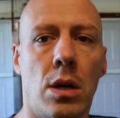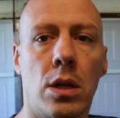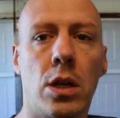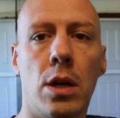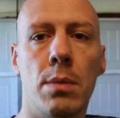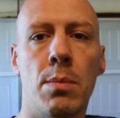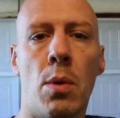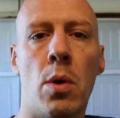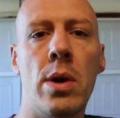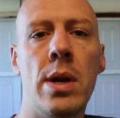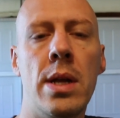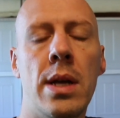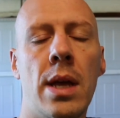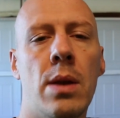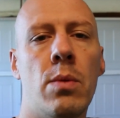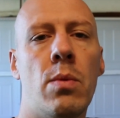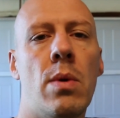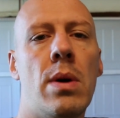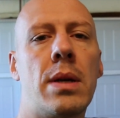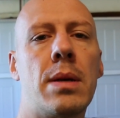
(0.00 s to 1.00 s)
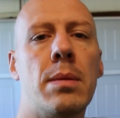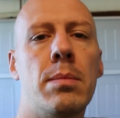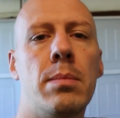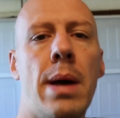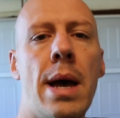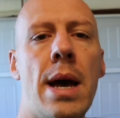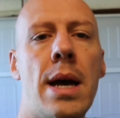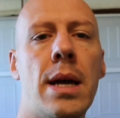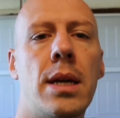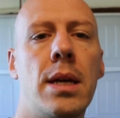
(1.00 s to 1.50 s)
Good morning and welcome
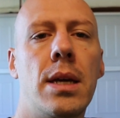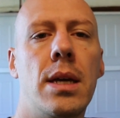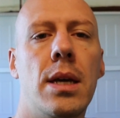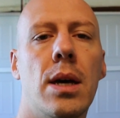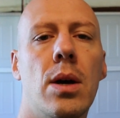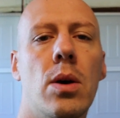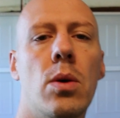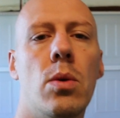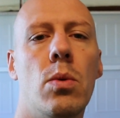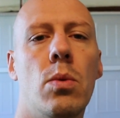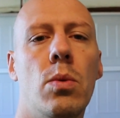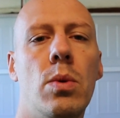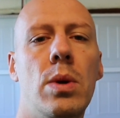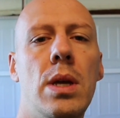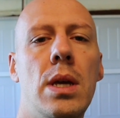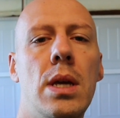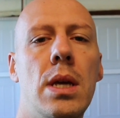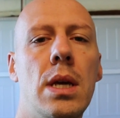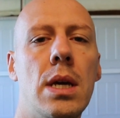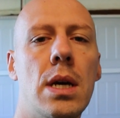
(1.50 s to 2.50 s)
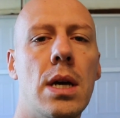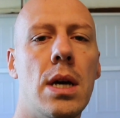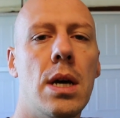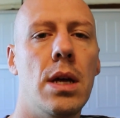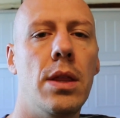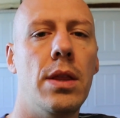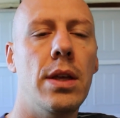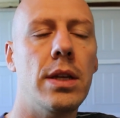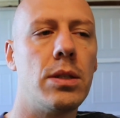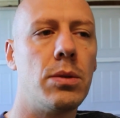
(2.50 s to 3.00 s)
back.
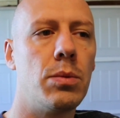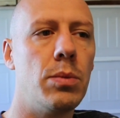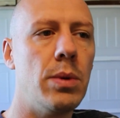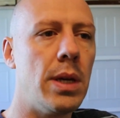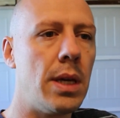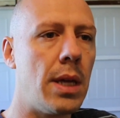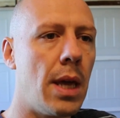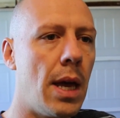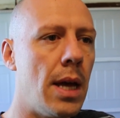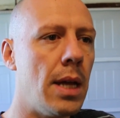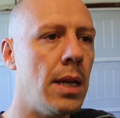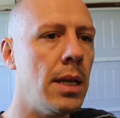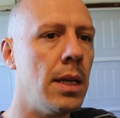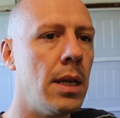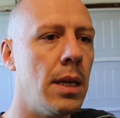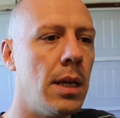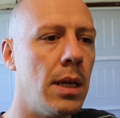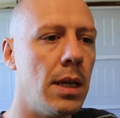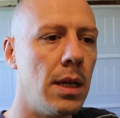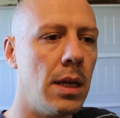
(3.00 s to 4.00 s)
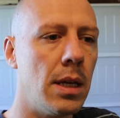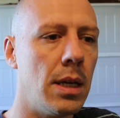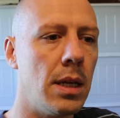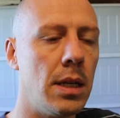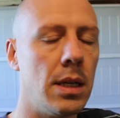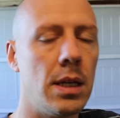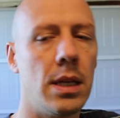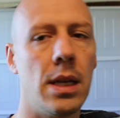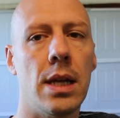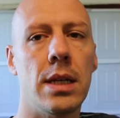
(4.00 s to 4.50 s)
This weekend,
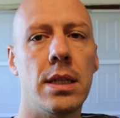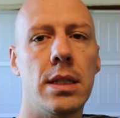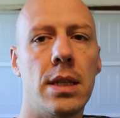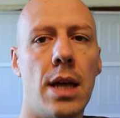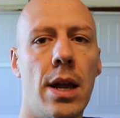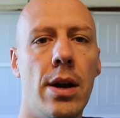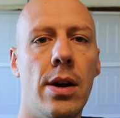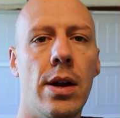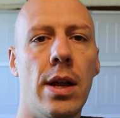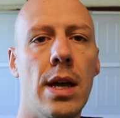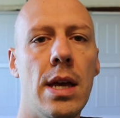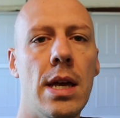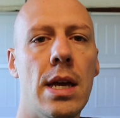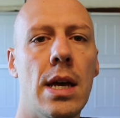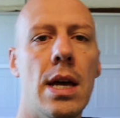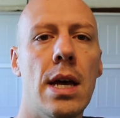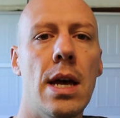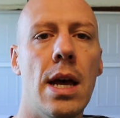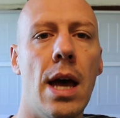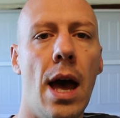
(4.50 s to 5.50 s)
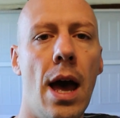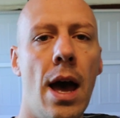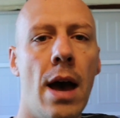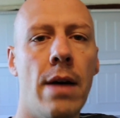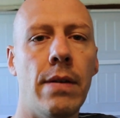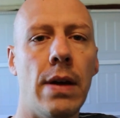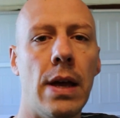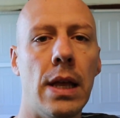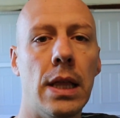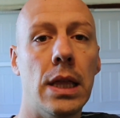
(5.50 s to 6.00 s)
today's Saturday,
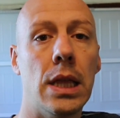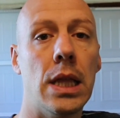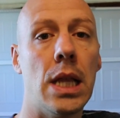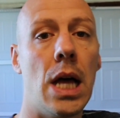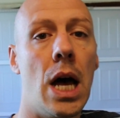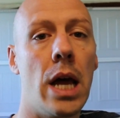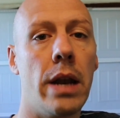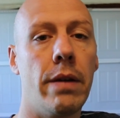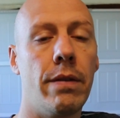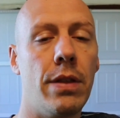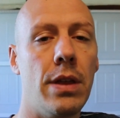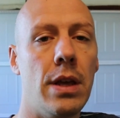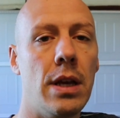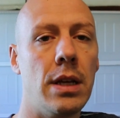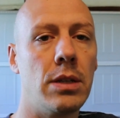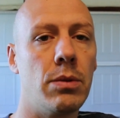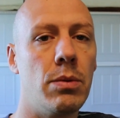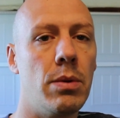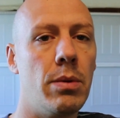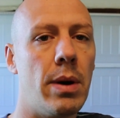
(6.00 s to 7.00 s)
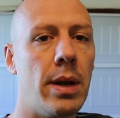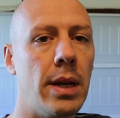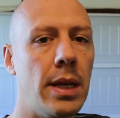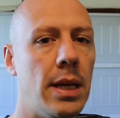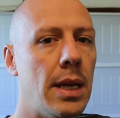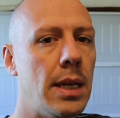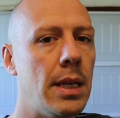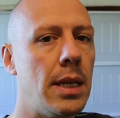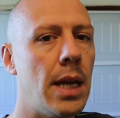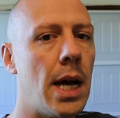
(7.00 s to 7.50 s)
have a lot of things we want to
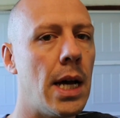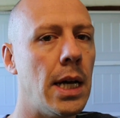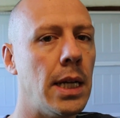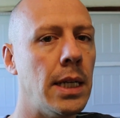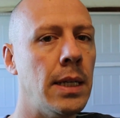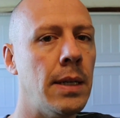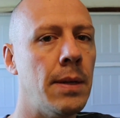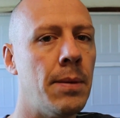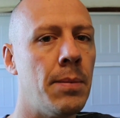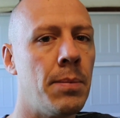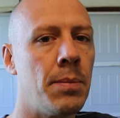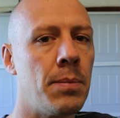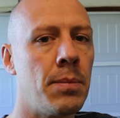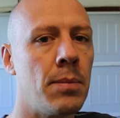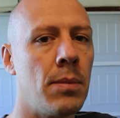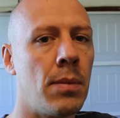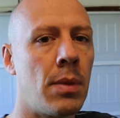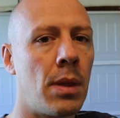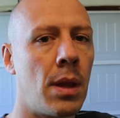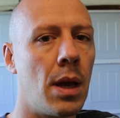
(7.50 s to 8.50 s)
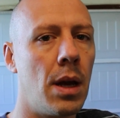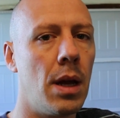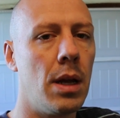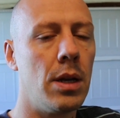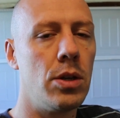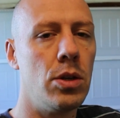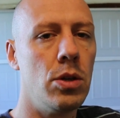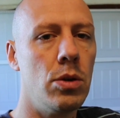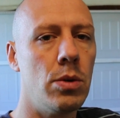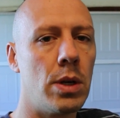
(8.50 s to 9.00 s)
get done,
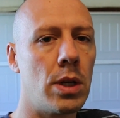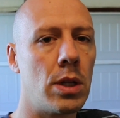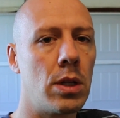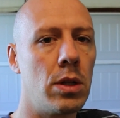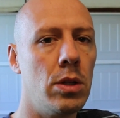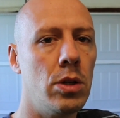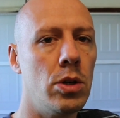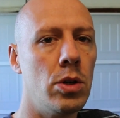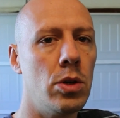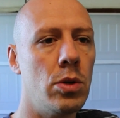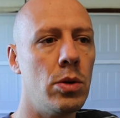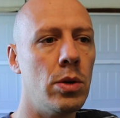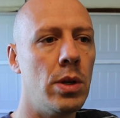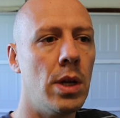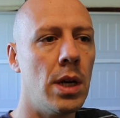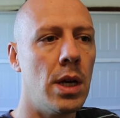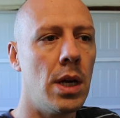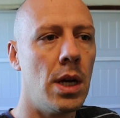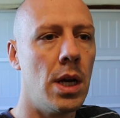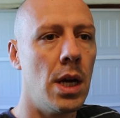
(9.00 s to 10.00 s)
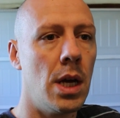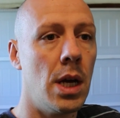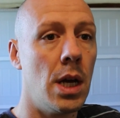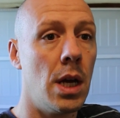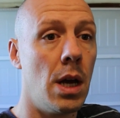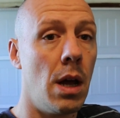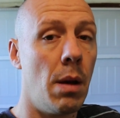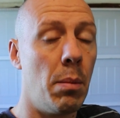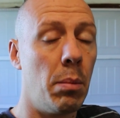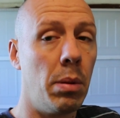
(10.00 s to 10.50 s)
to include
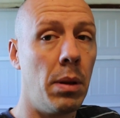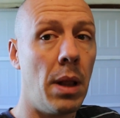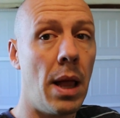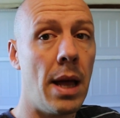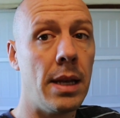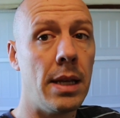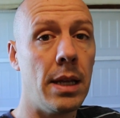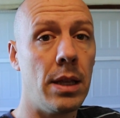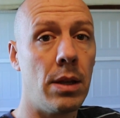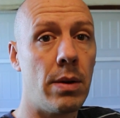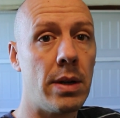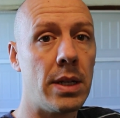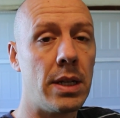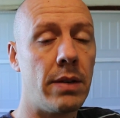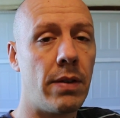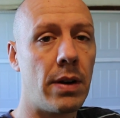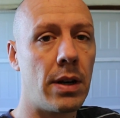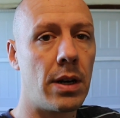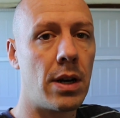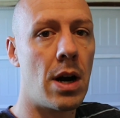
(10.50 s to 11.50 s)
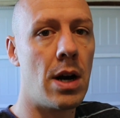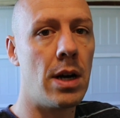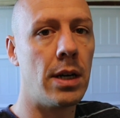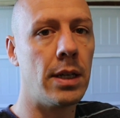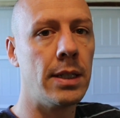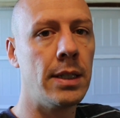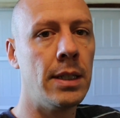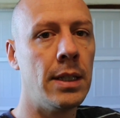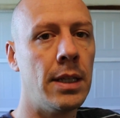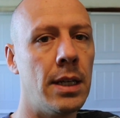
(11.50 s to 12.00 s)
planting the rest of our
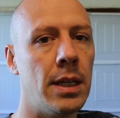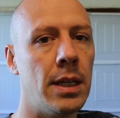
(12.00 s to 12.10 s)
garden,